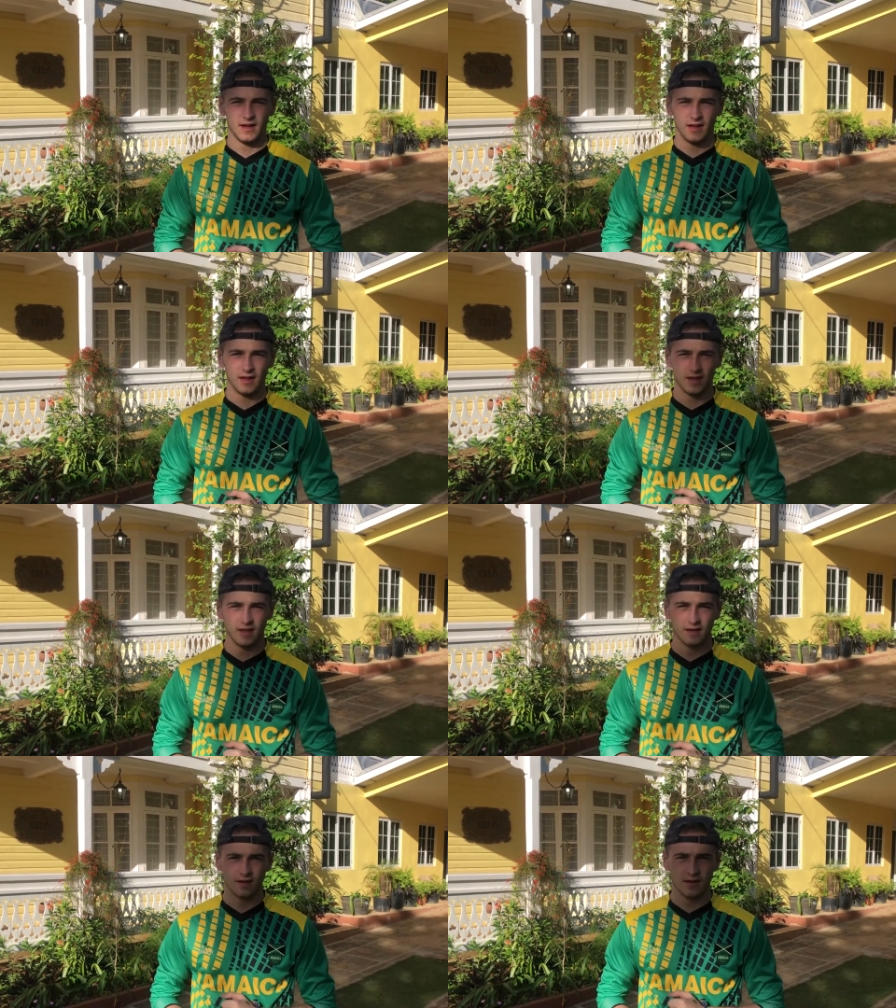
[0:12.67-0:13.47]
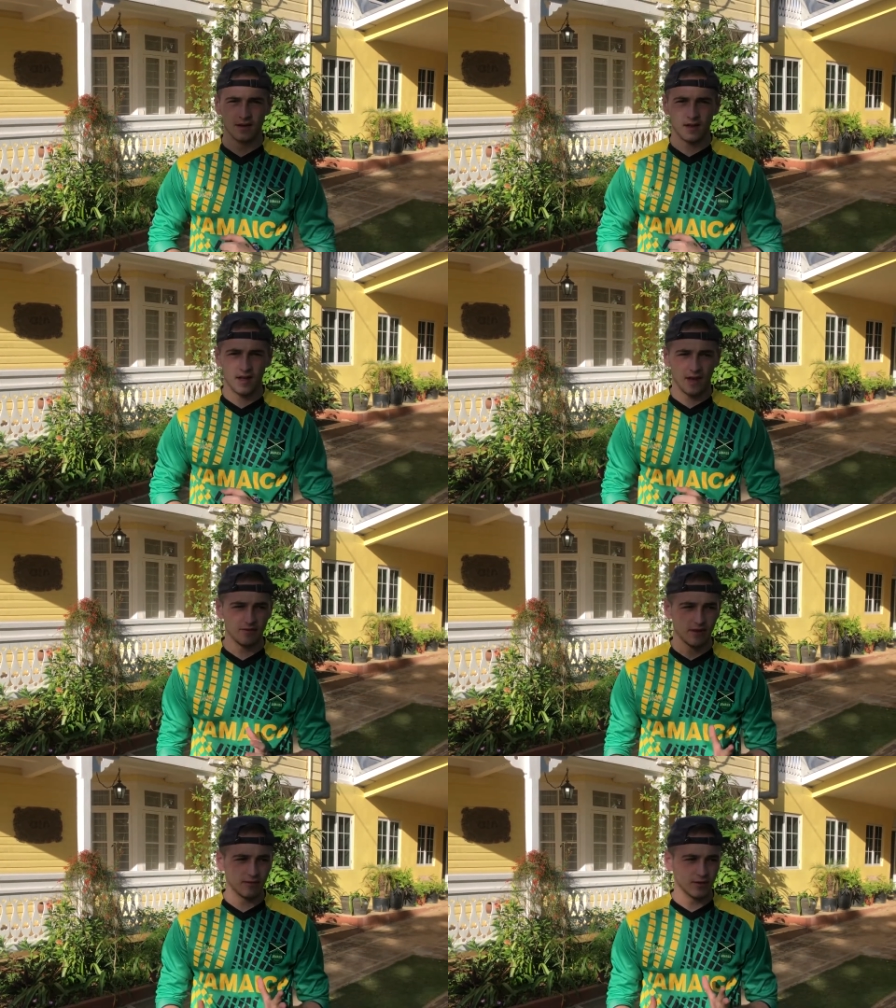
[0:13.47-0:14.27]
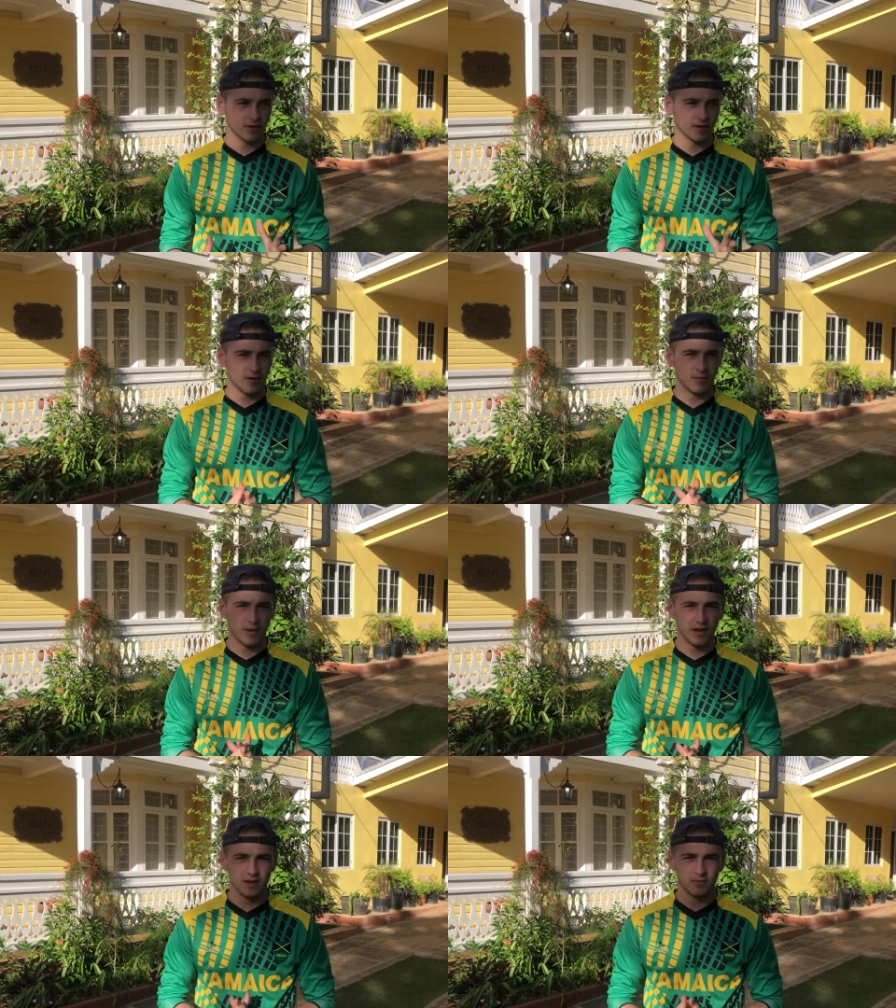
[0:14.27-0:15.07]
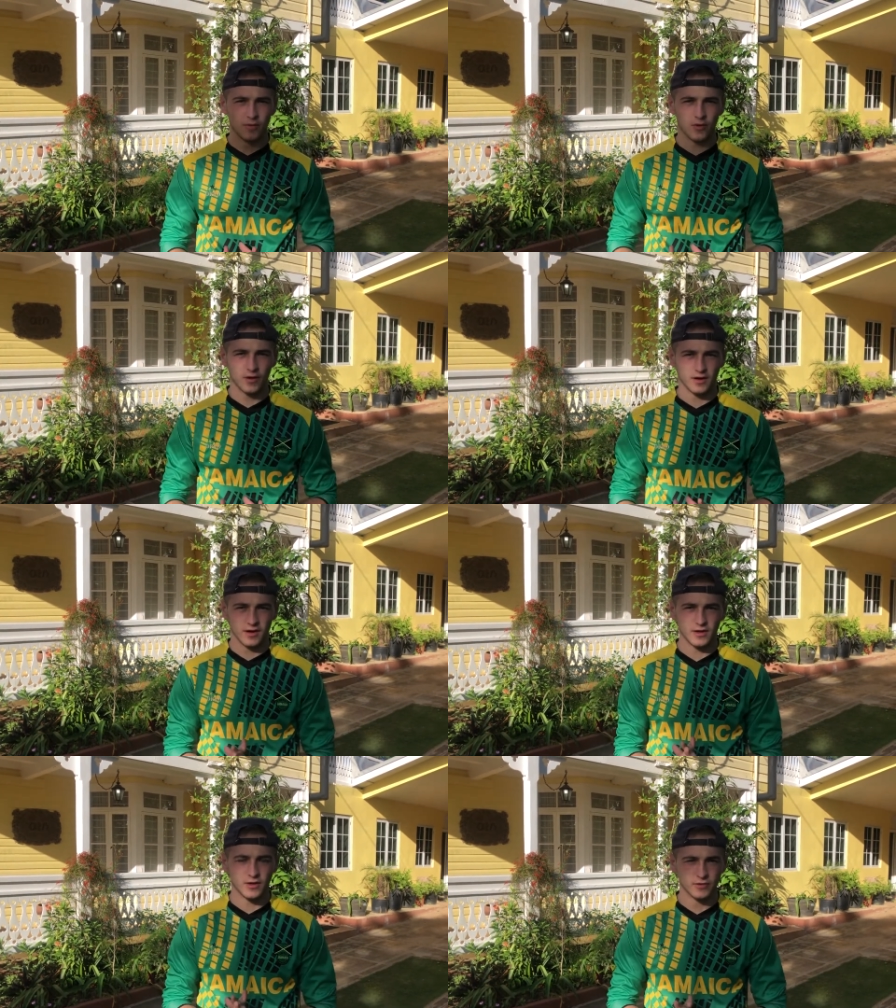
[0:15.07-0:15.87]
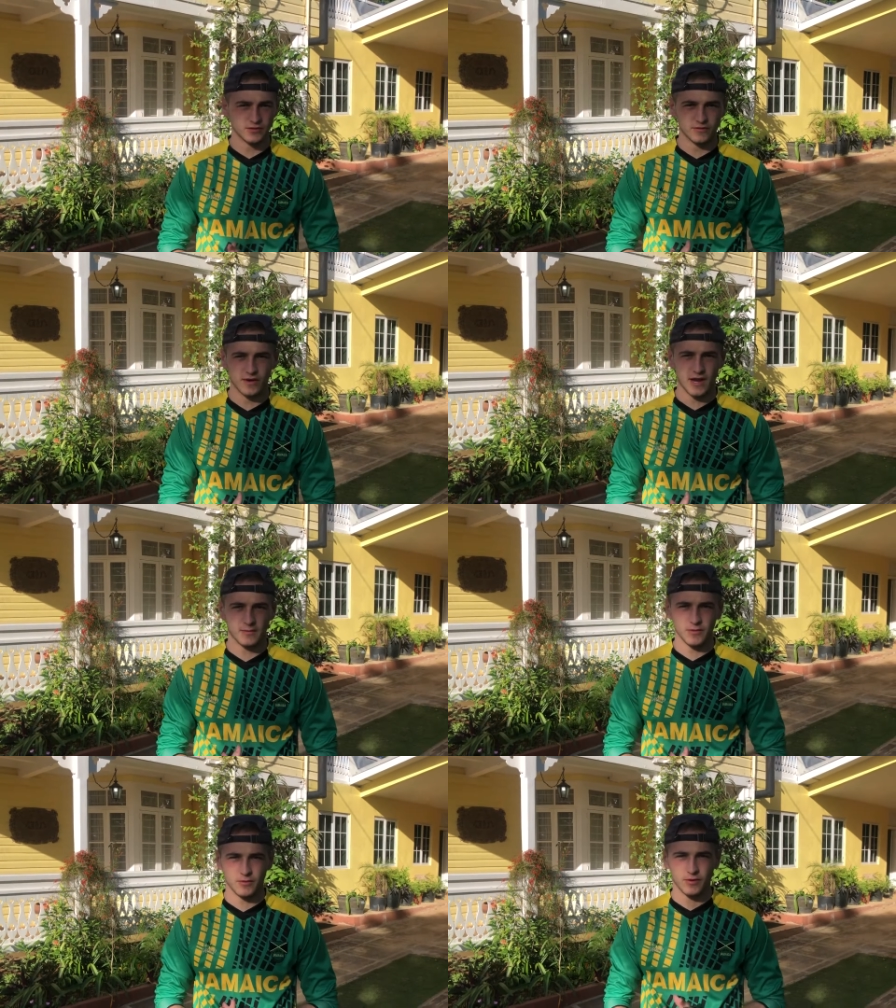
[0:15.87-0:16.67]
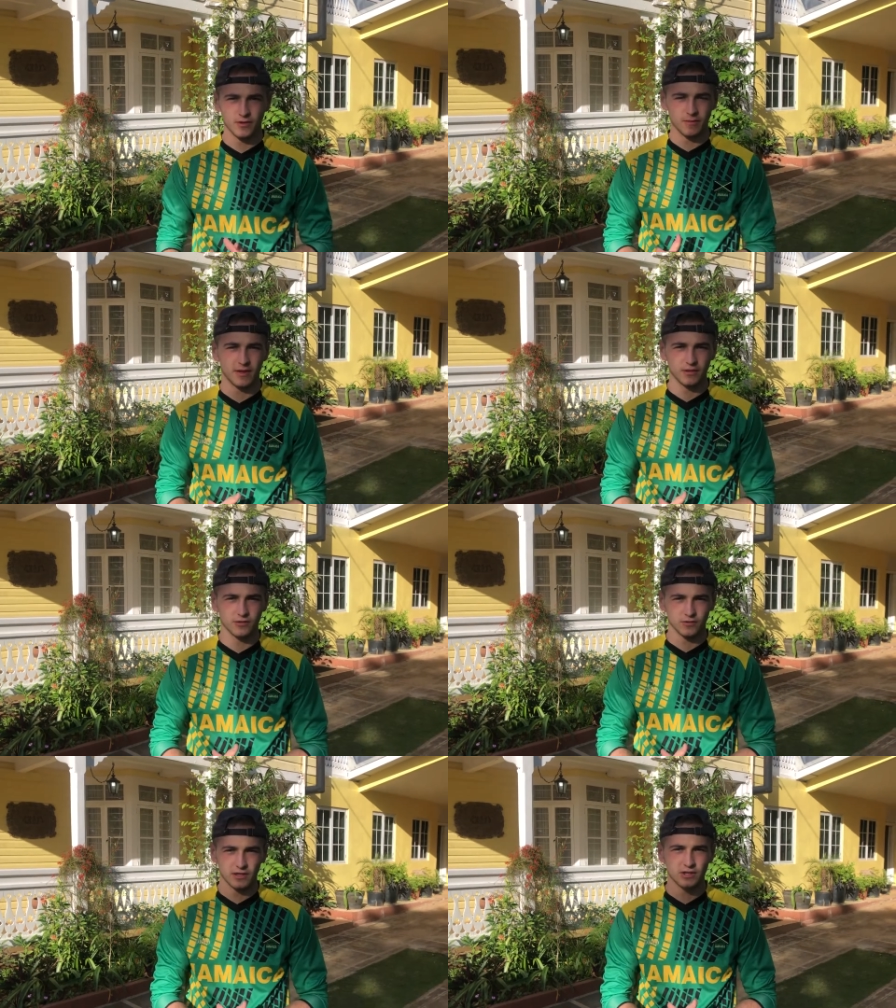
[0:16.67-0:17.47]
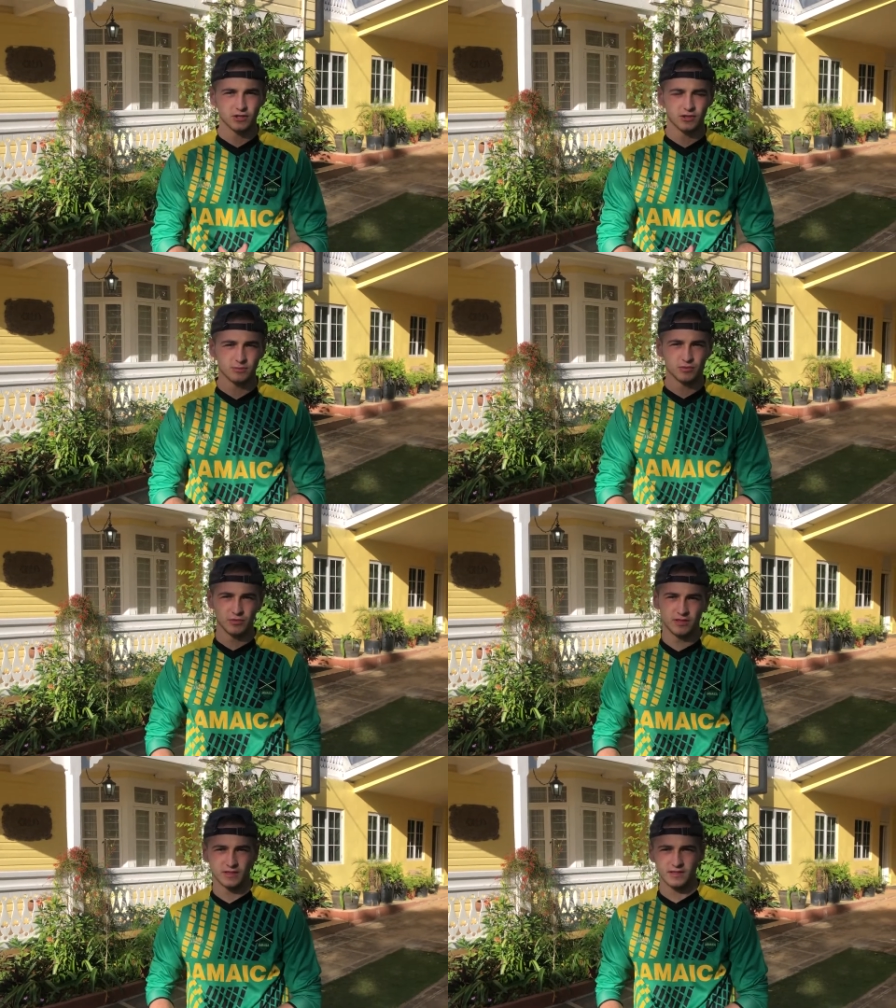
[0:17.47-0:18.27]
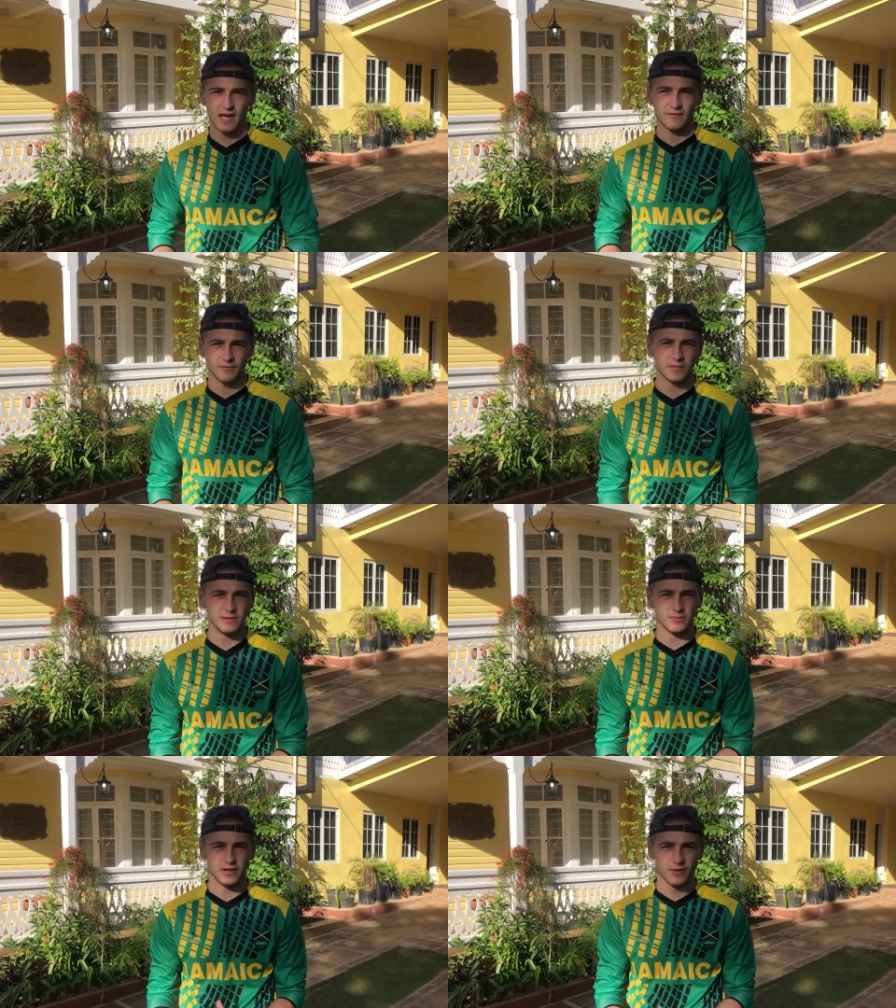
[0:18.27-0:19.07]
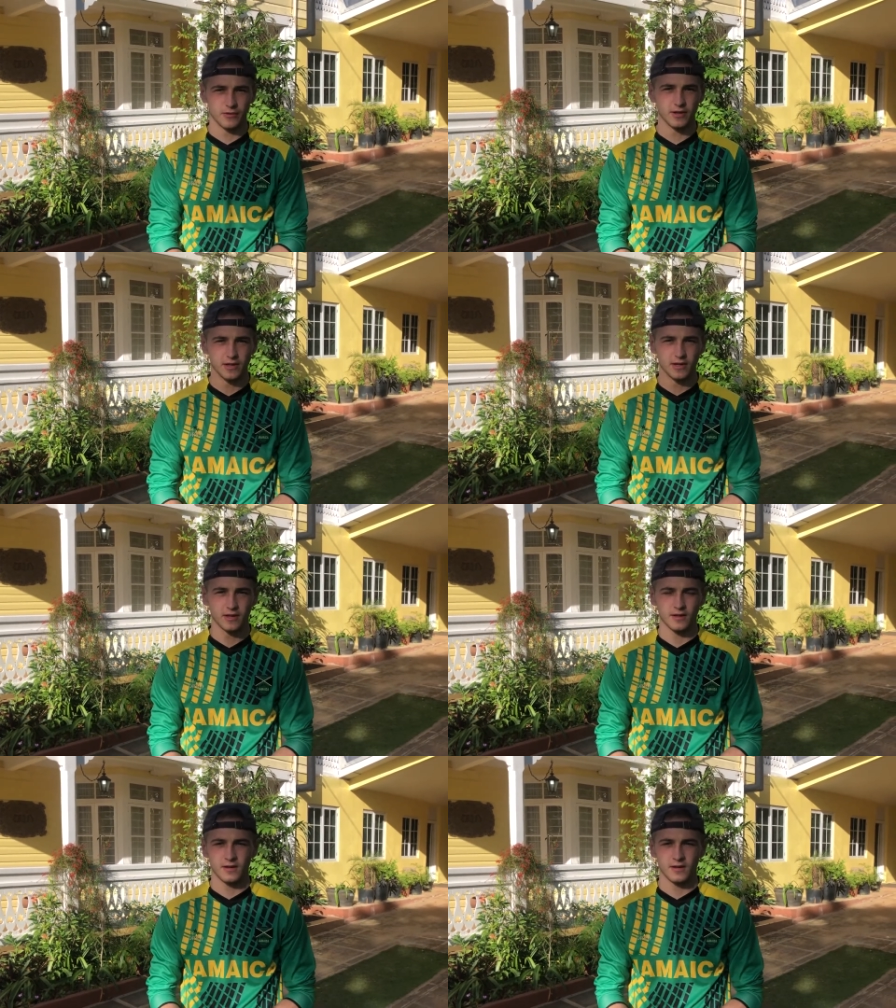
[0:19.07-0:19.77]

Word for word: and I've never been in more a closed environment where you can make those relationships with the staff and people that were here.